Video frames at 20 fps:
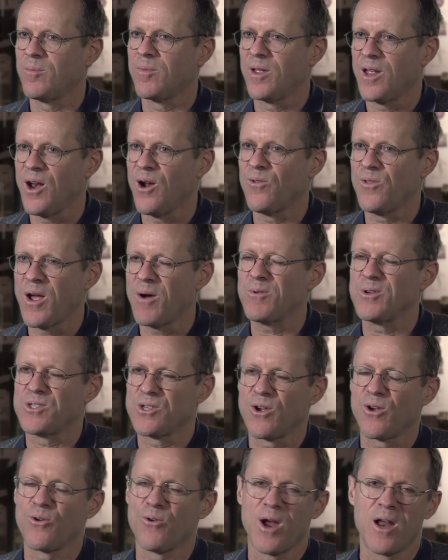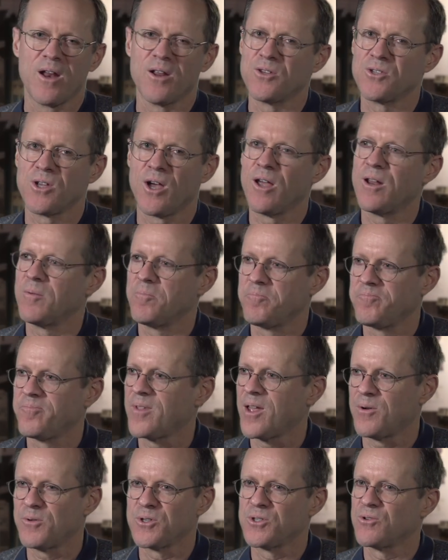you know, that was a great insight
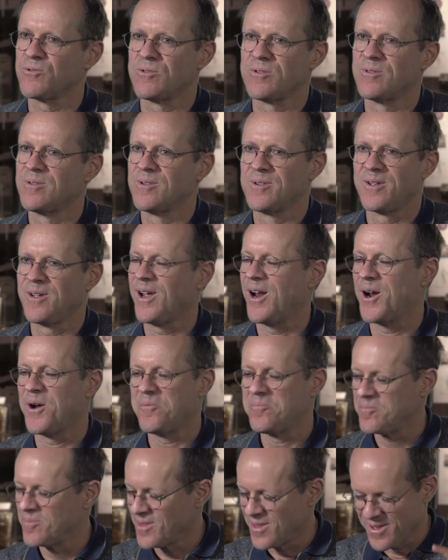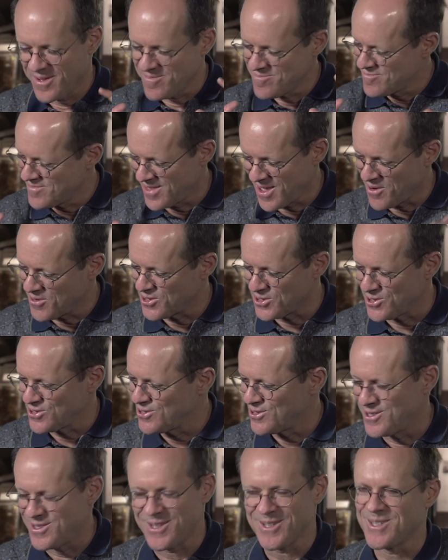That was, you know, that was
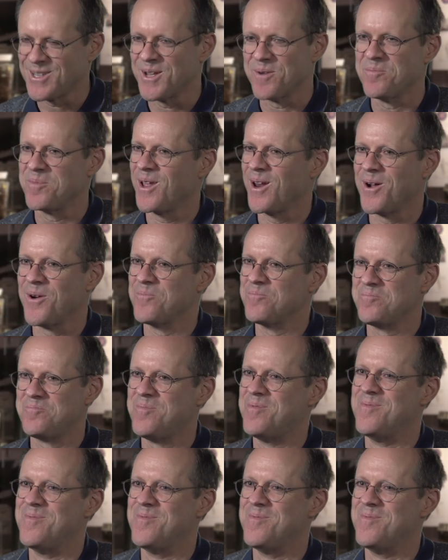just a, you know,